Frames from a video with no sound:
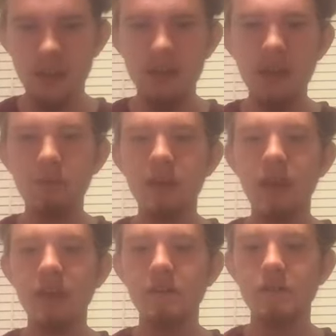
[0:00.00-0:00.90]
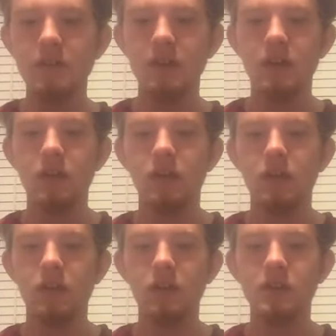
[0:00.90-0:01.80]
And then we have
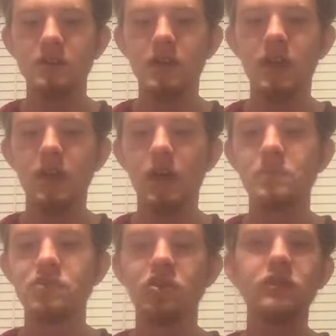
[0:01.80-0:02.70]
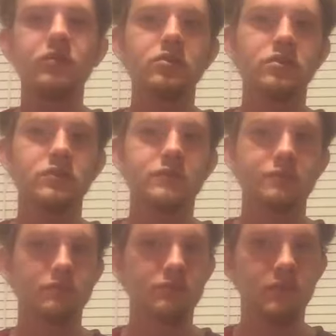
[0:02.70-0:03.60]
observers
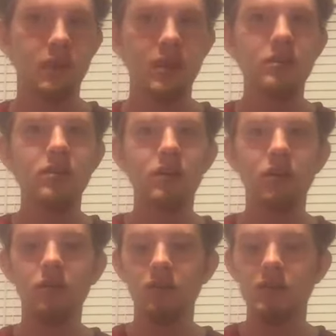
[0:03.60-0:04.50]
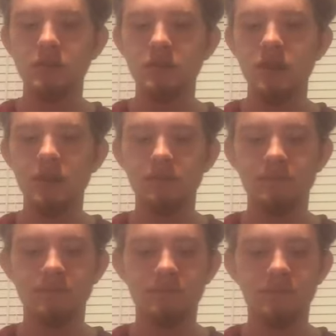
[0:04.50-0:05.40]
in the audience. Like,
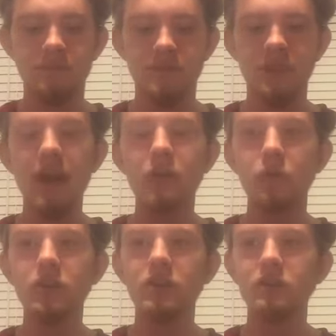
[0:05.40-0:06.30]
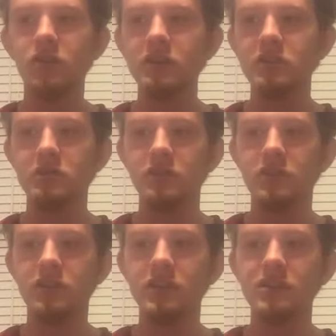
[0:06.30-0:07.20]
not where the wrestlers
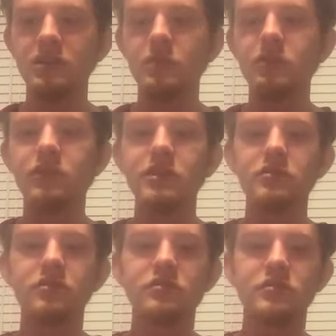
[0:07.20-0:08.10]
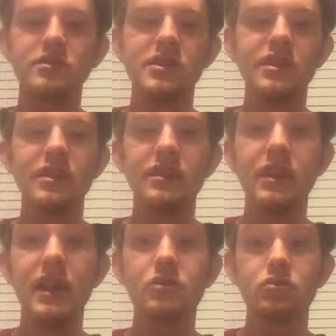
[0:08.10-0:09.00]
are. Like, some of the wrestlers are sitting in the
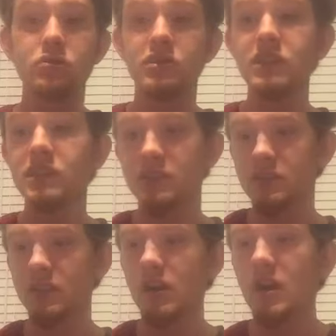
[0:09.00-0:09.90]
actual seats.